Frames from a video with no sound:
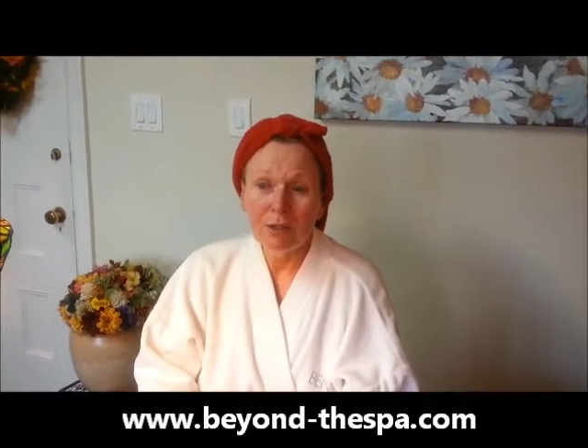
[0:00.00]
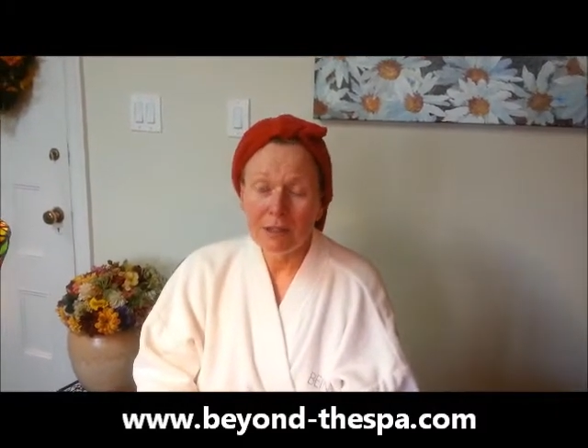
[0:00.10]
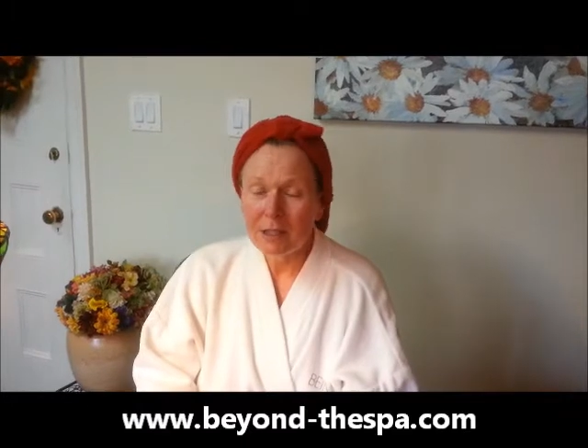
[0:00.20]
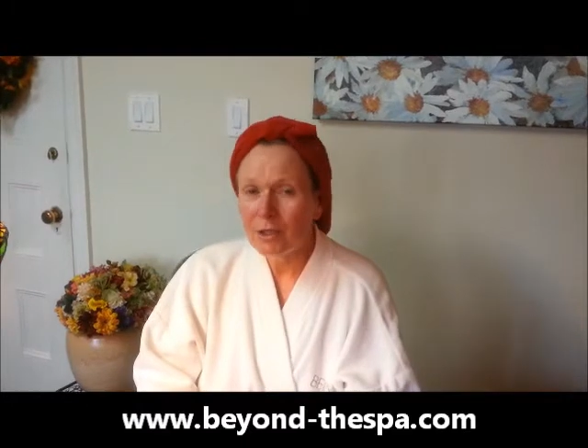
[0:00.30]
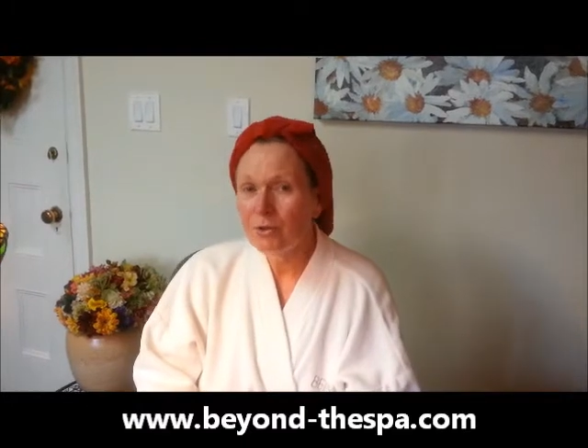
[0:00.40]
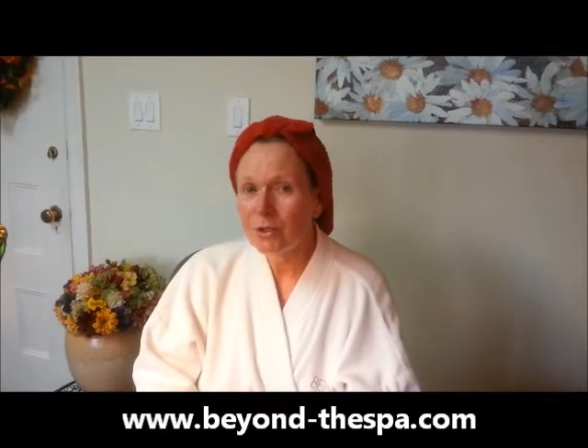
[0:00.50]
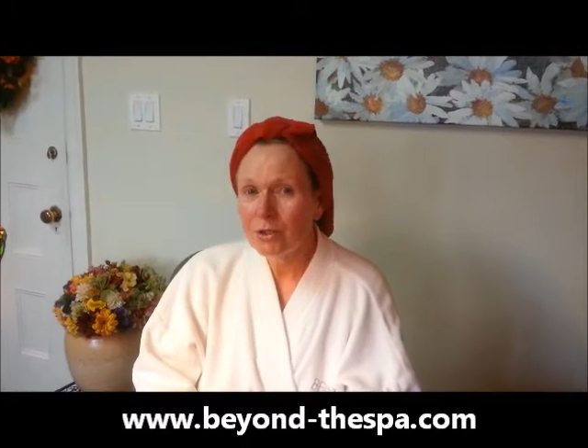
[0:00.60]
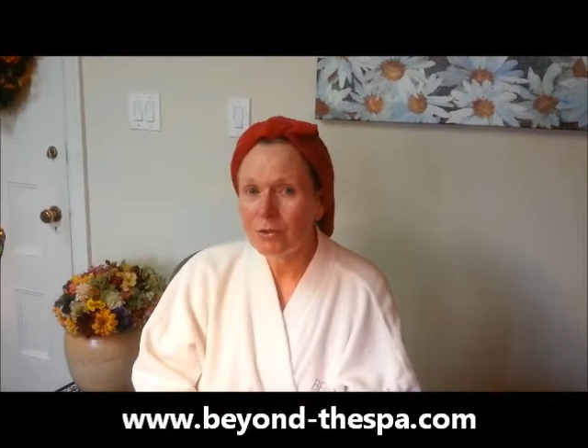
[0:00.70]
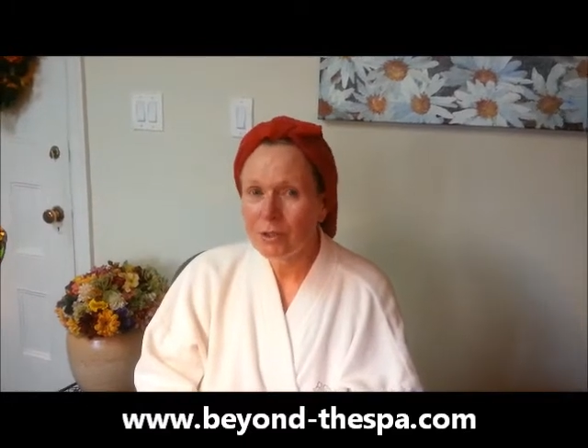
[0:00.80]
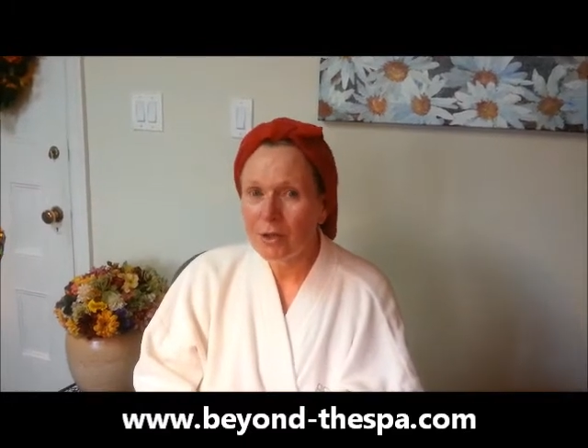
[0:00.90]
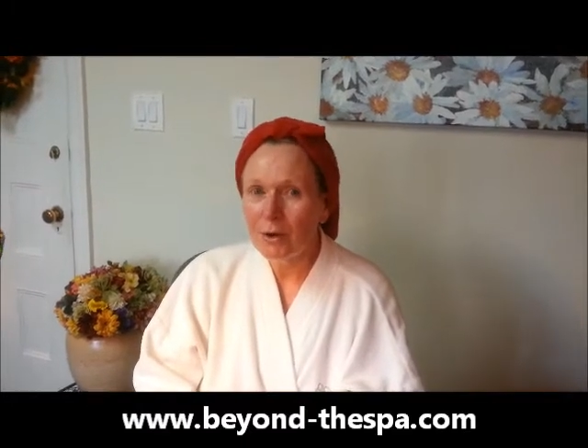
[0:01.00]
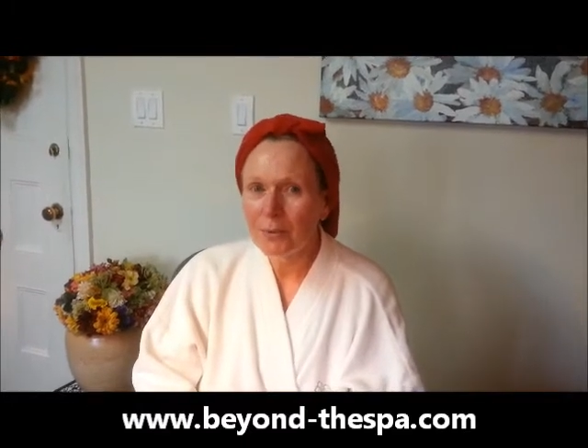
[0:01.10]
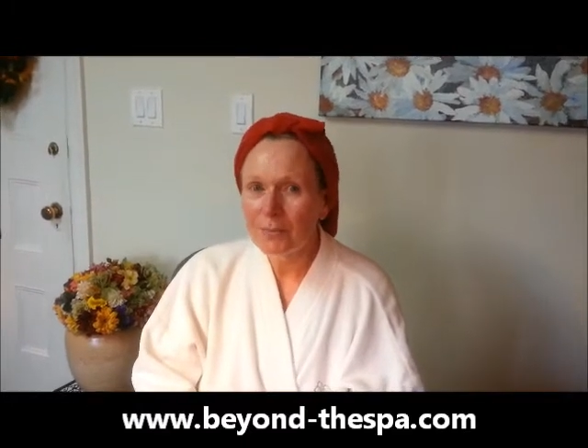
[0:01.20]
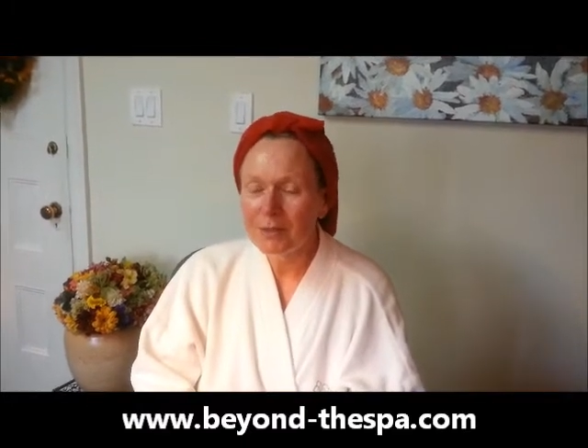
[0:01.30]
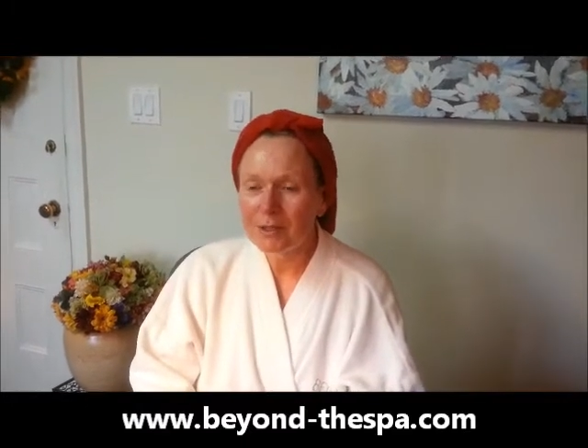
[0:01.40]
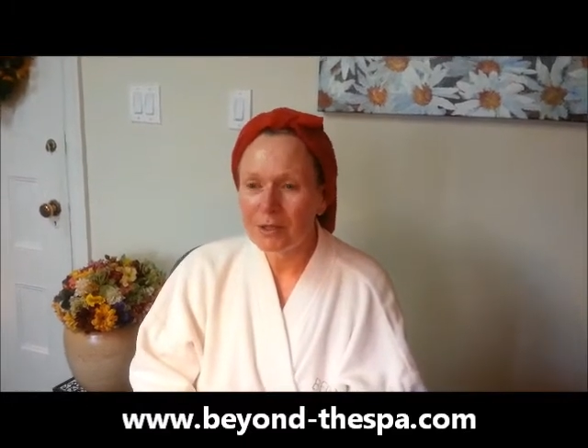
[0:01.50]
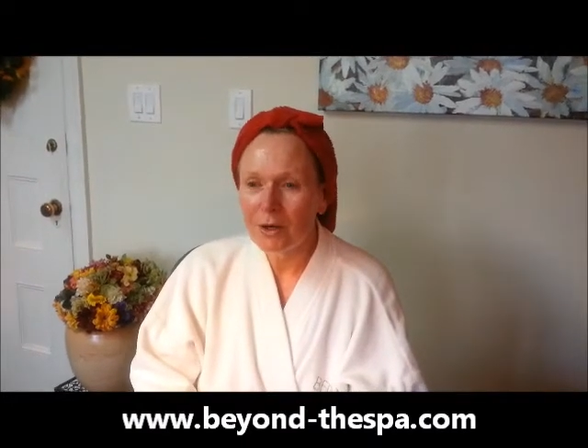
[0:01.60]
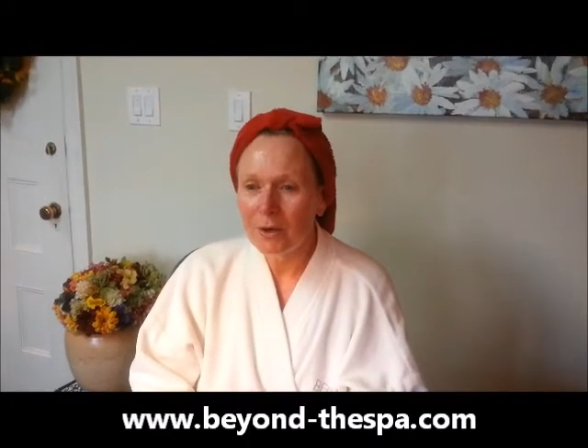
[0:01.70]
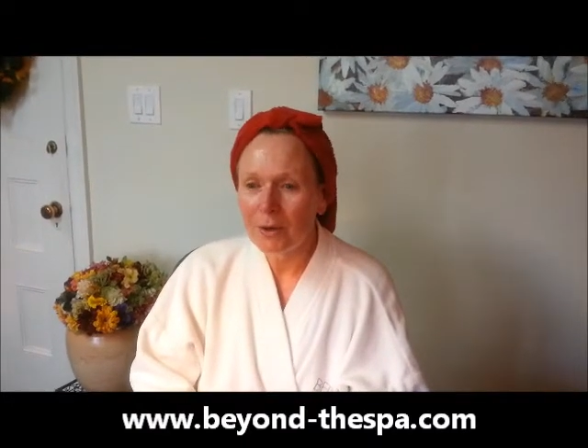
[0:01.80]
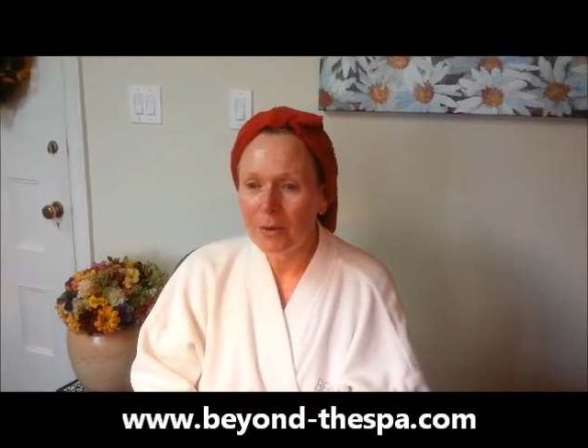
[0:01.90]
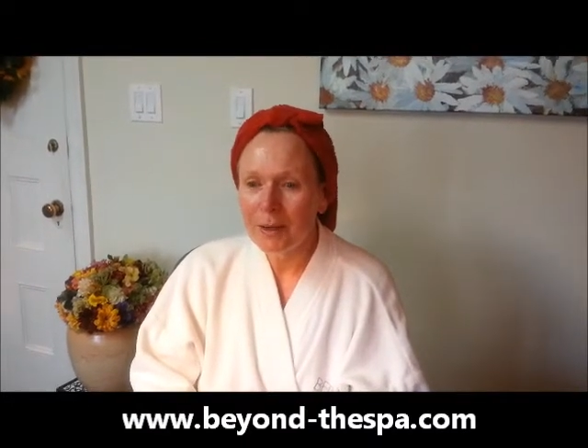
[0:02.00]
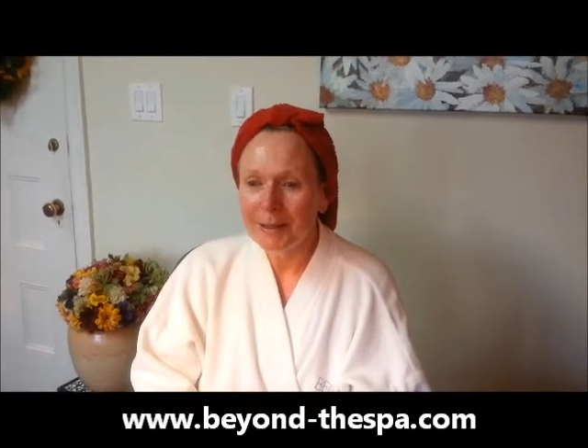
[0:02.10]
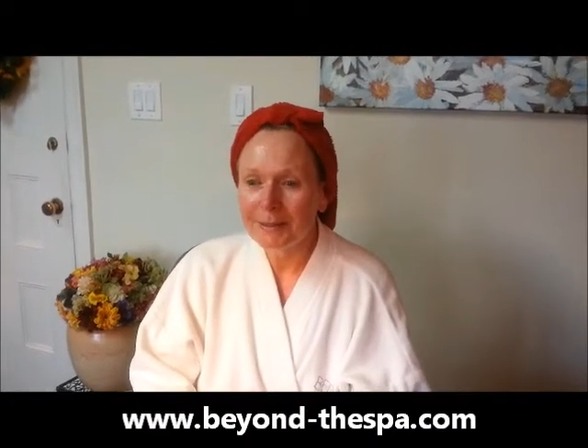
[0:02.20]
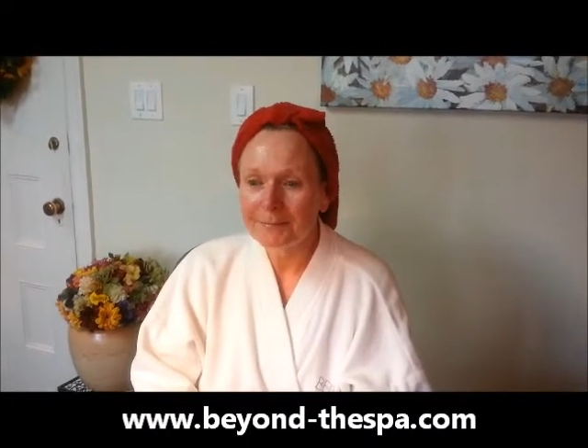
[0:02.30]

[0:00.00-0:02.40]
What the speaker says: continue to do so. So